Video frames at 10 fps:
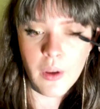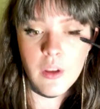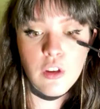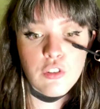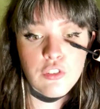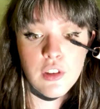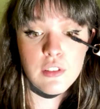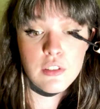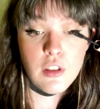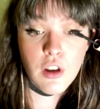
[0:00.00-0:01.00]
your
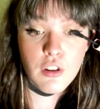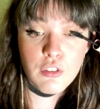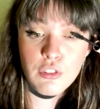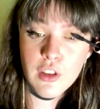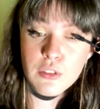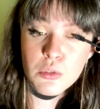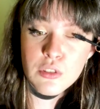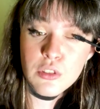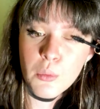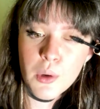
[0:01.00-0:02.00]
friends are friends with
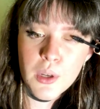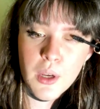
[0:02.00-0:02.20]
someone